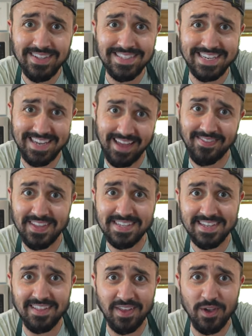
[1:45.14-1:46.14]
let's get
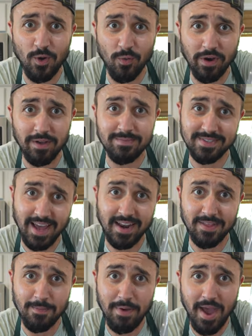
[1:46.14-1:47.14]
these illegal ribs out
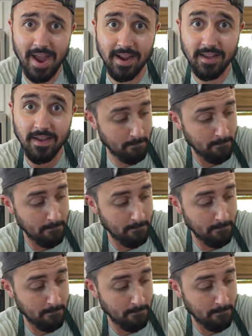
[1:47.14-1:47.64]
of the pack.